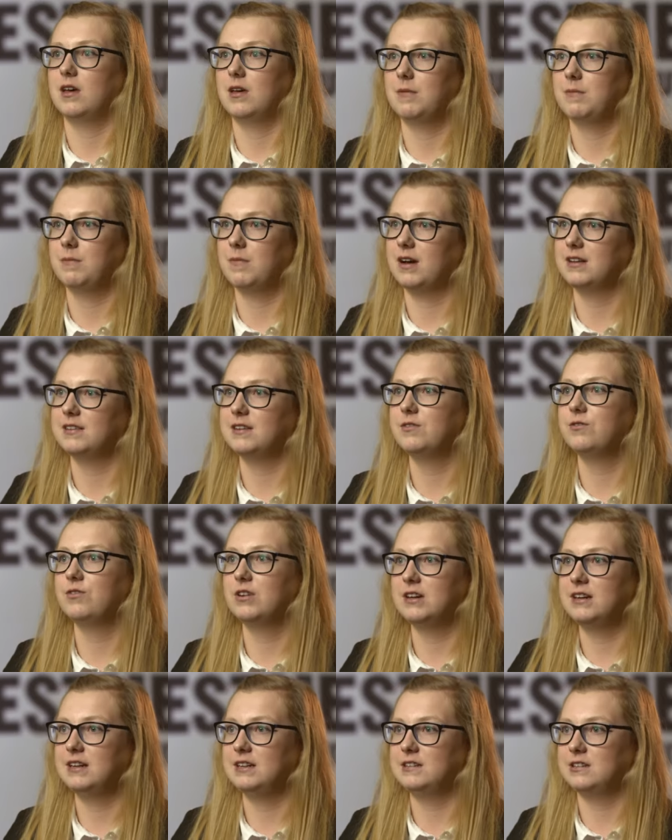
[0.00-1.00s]
Um, I didn't
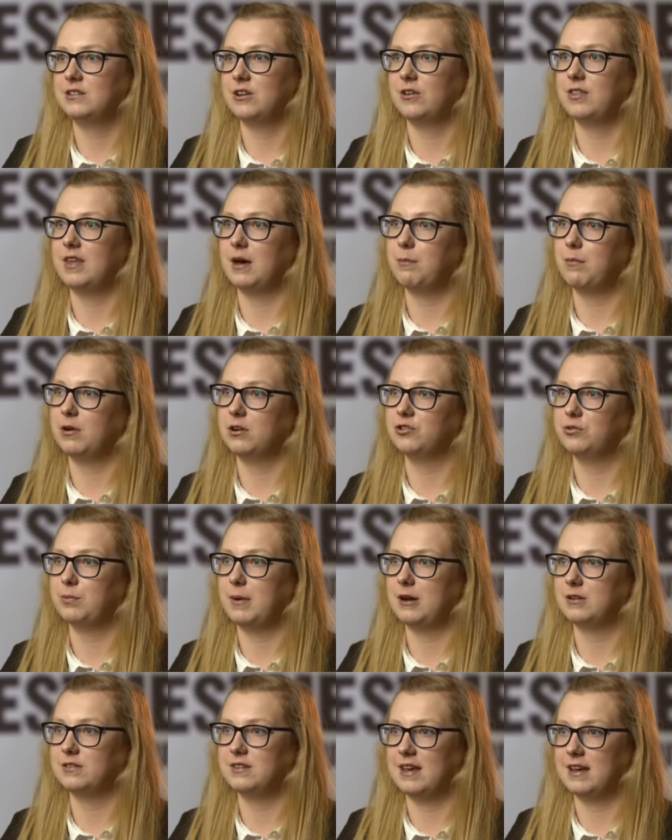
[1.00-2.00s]
really need to know that much
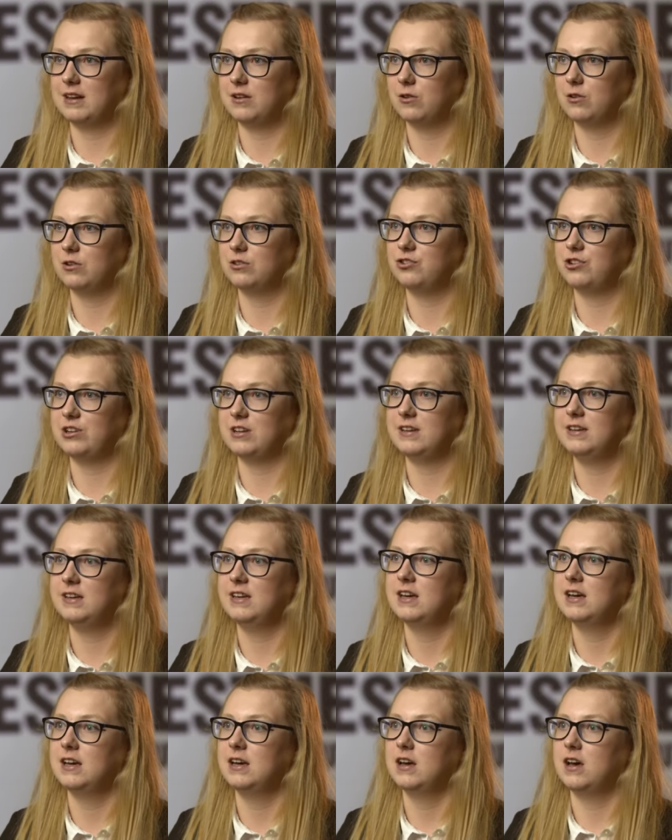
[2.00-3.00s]
about technology.
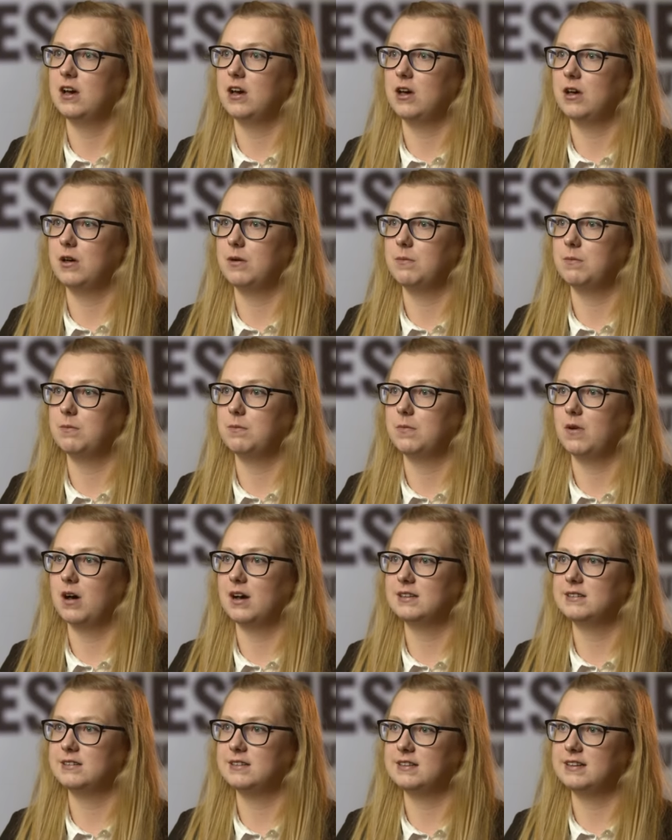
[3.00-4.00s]
Um,
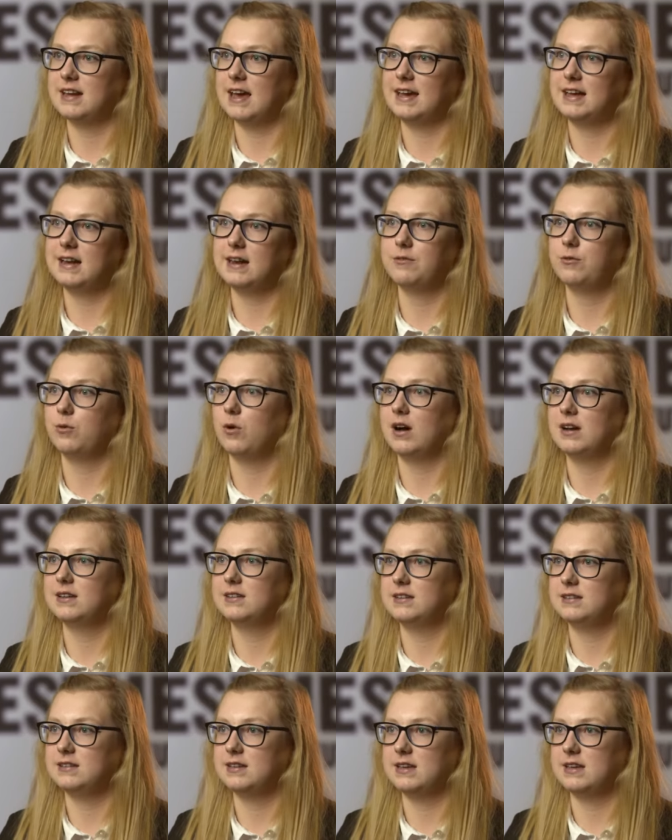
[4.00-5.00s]
I did A-level
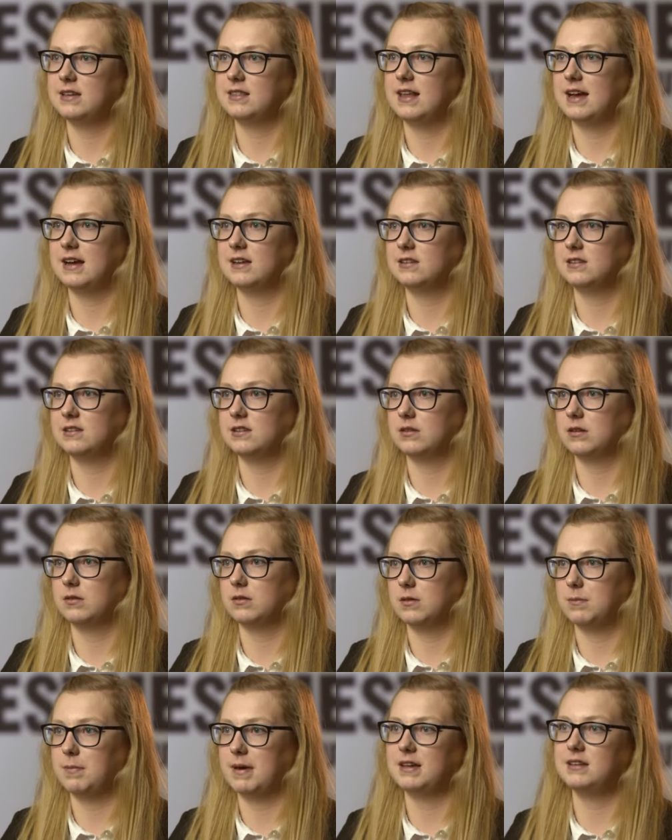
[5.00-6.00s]
ICT and that's
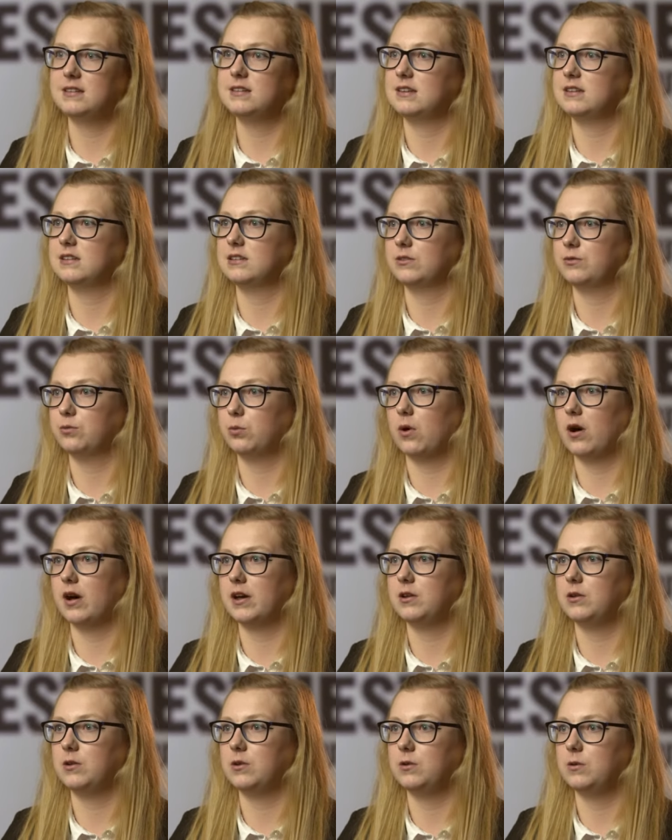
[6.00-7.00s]
the basics of what I
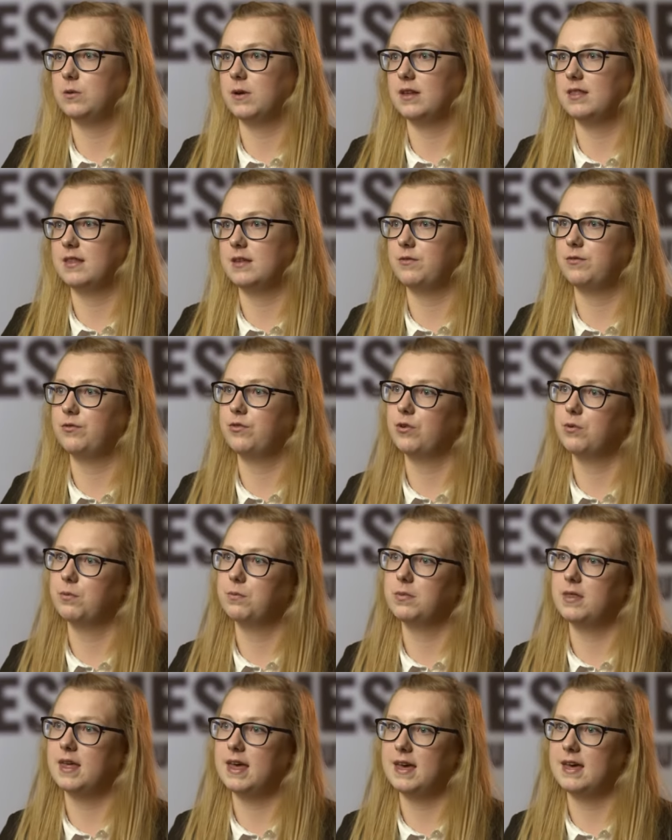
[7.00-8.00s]
knew and then
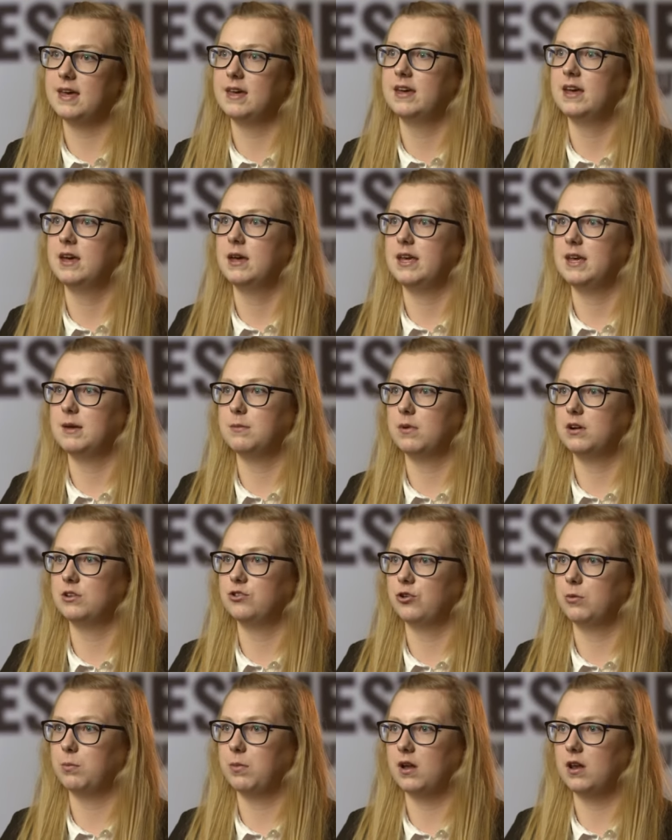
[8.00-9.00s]
from there in my
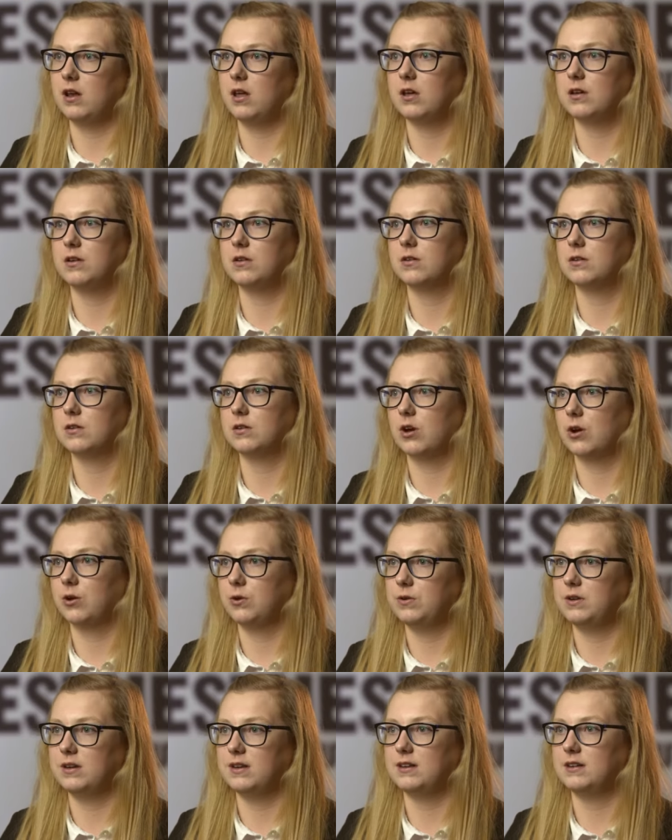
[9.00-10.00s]
job I learned
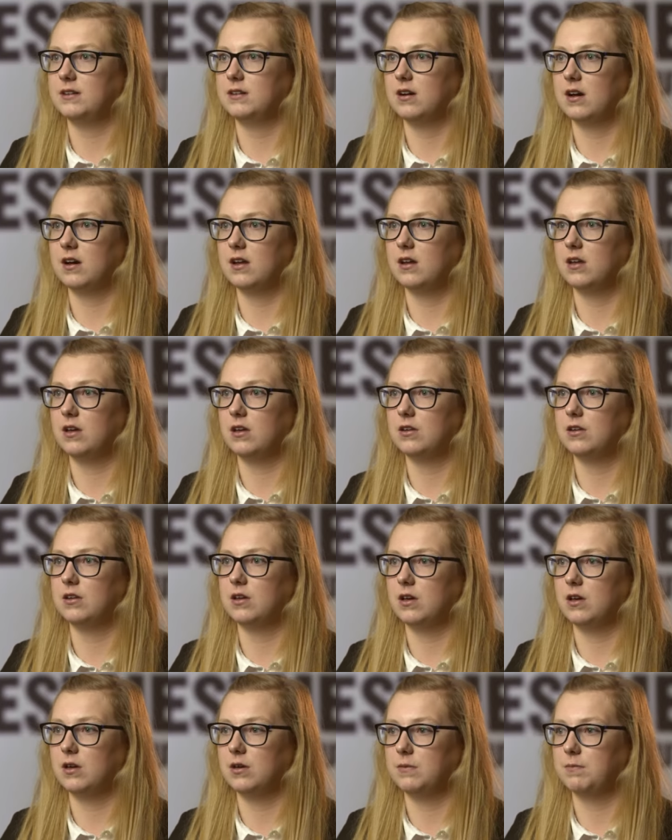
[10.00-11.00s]
coding, I learned
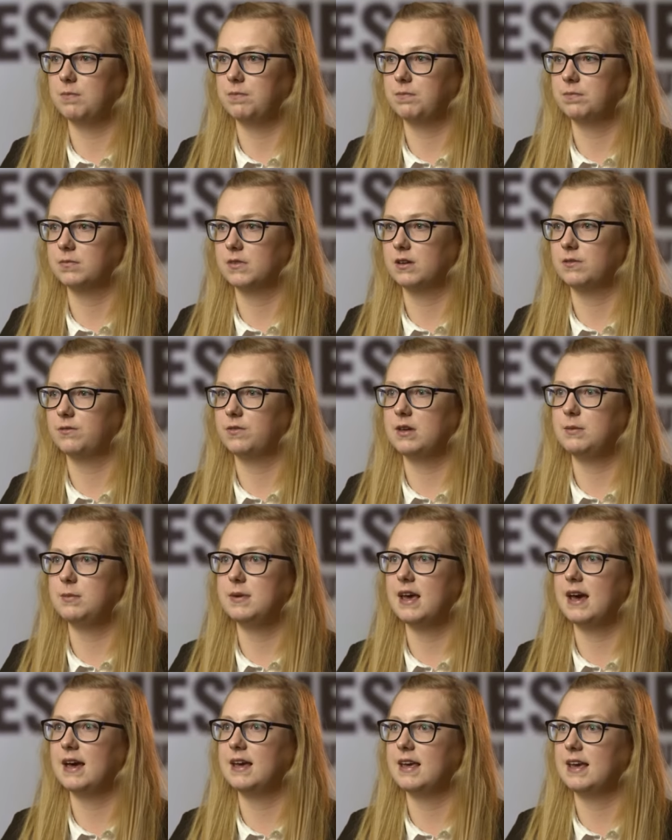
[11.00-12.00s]
um,
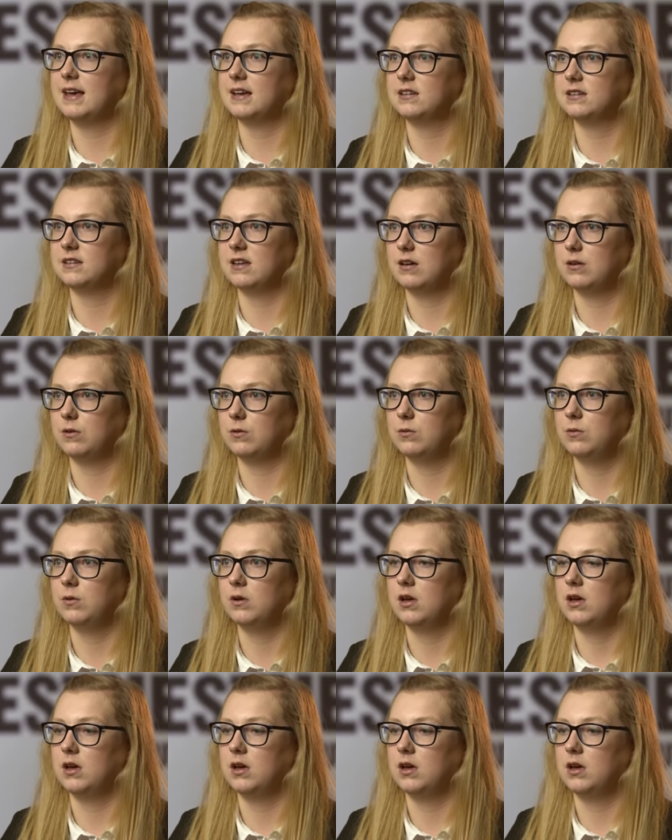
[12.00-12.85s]
VBA, Excel,